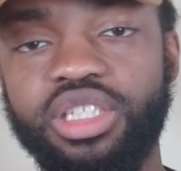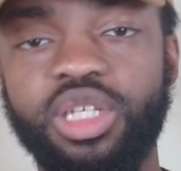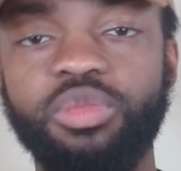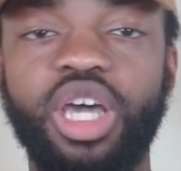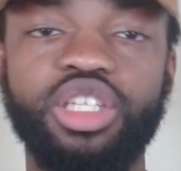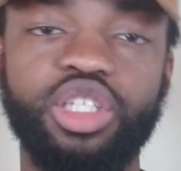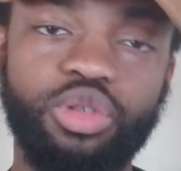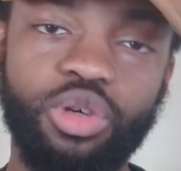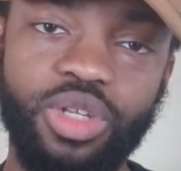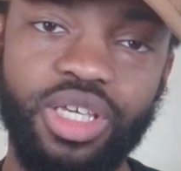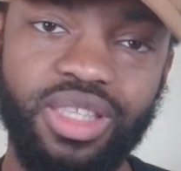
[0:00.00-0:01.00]
Because sometimes you
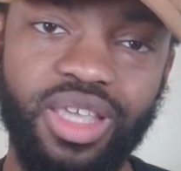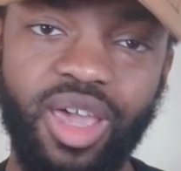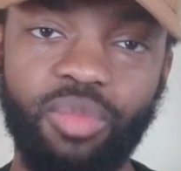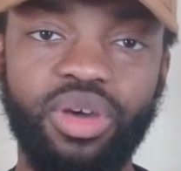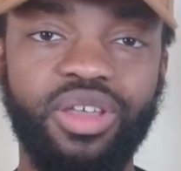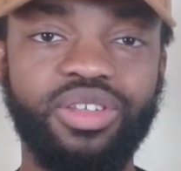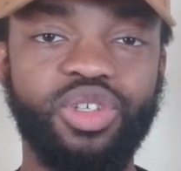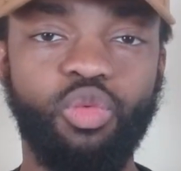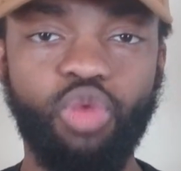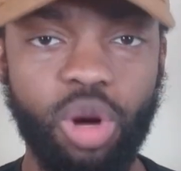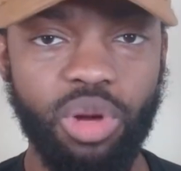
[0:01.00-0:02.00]
do need that, but
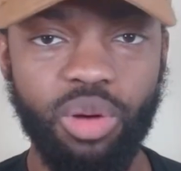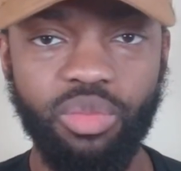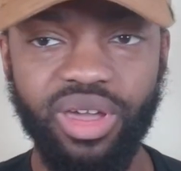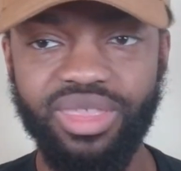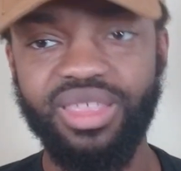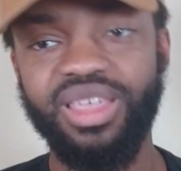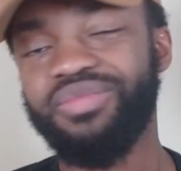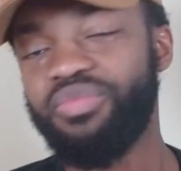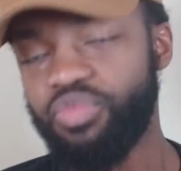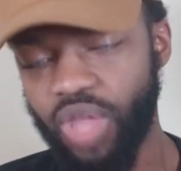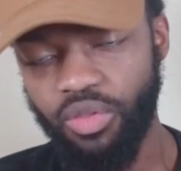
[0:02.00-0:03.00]
to warm up with,
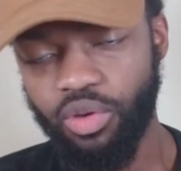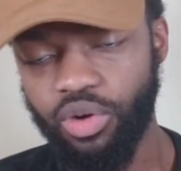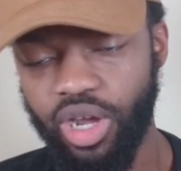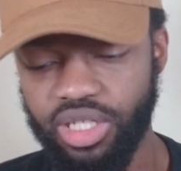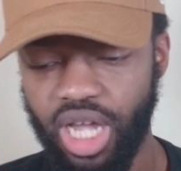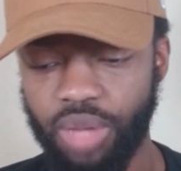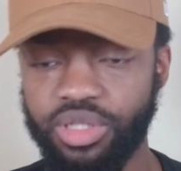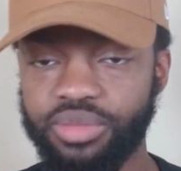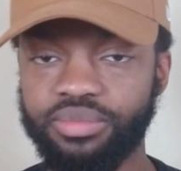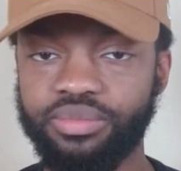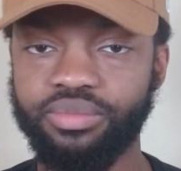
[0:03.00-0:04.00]
not the greatest
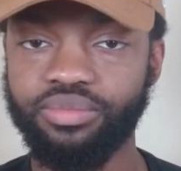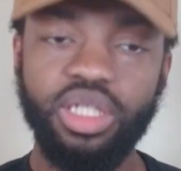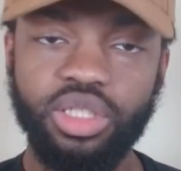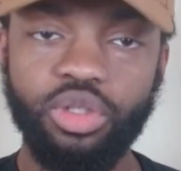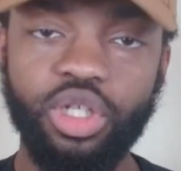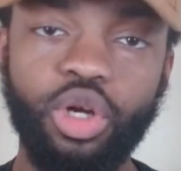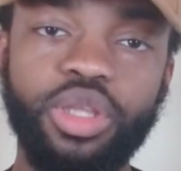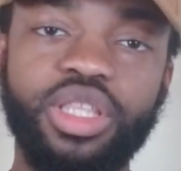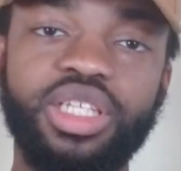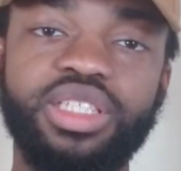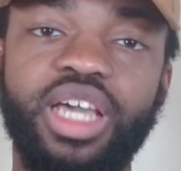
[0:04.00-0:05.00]
option. So to know
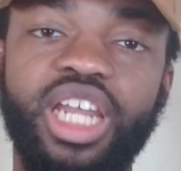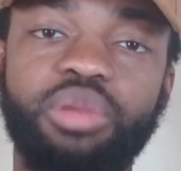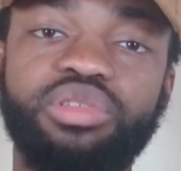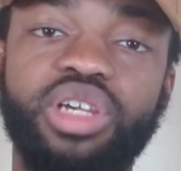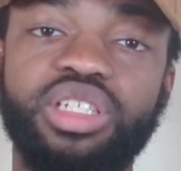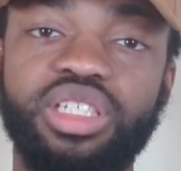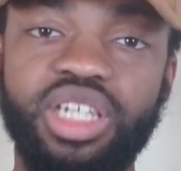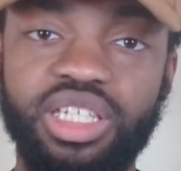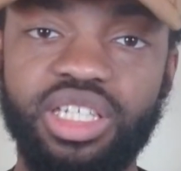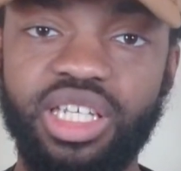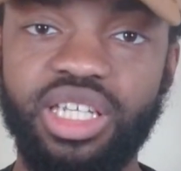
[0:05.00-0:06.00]
what this dynamic stretching
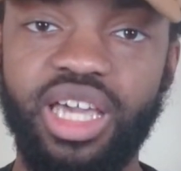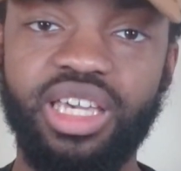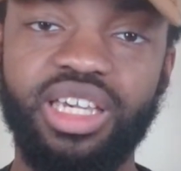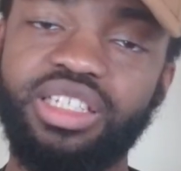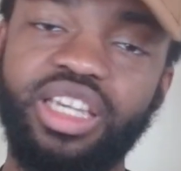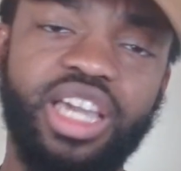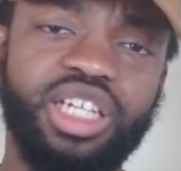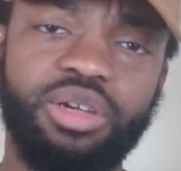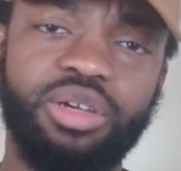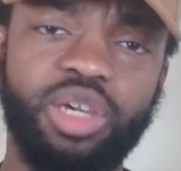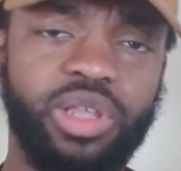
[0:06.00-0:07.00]
could look like, it could
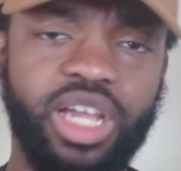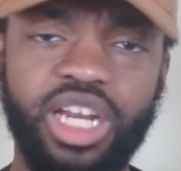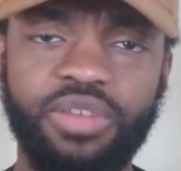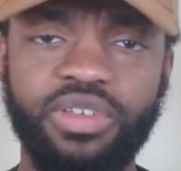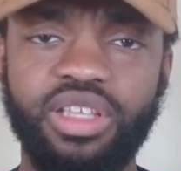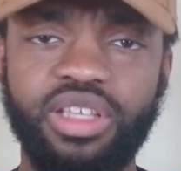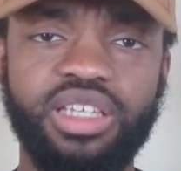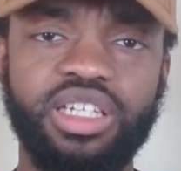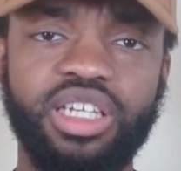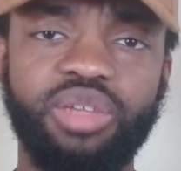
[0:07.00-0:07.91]
change up. It could be a lot of different things.